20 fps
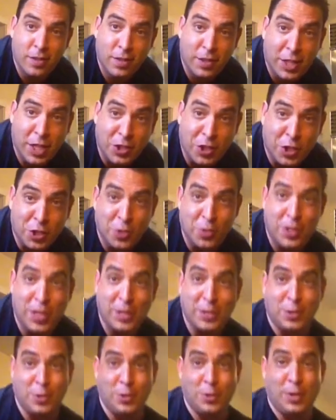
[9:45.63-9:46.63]
kitchen
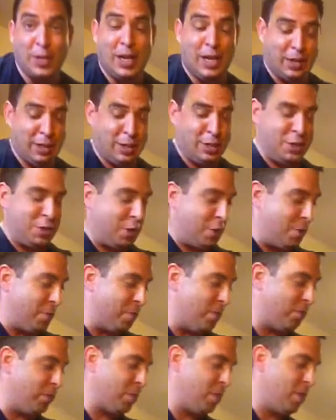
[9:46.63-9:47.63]
utensils lately, so
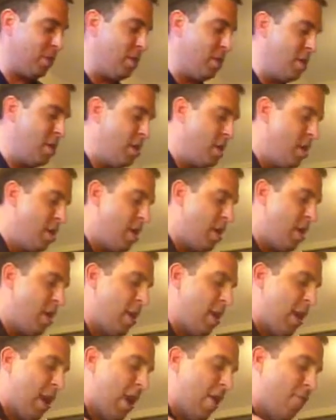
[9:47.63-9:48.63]

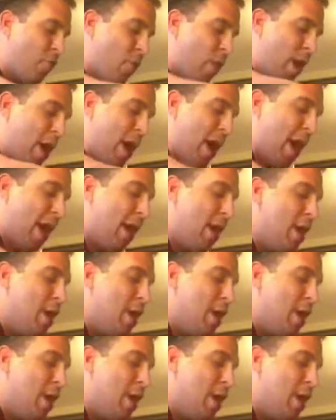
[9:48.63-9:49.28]
FYI.